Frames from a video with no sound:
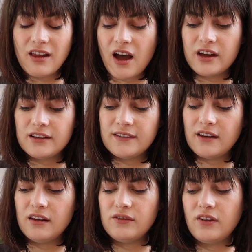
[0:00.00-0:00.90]
line of
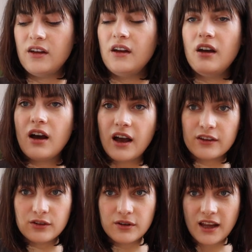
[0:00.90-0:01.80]
stuff, I
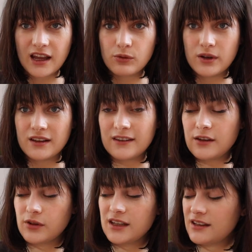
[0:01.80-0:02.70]
also read Hannah Witton's
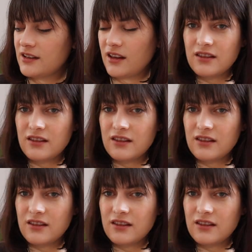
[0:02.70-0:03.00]
Doing It.